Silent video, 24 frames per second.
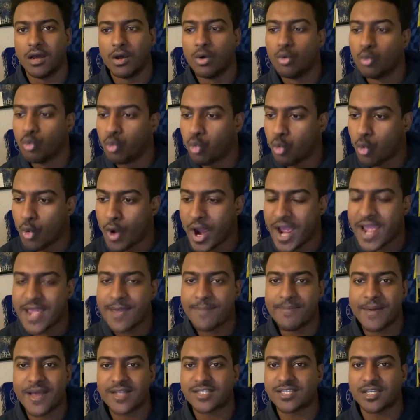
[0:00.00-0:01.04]
Way
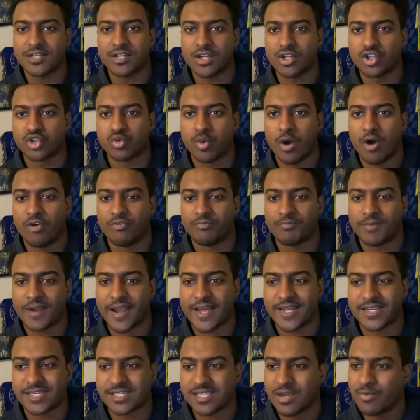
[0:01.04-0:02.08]
better than 12th
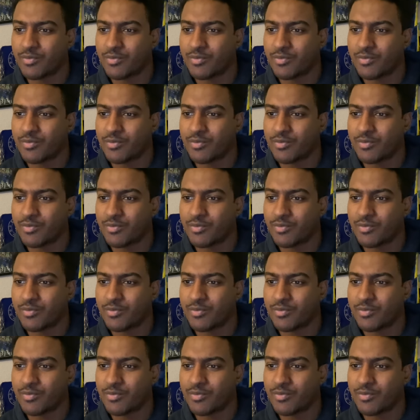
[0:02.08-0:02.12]
place.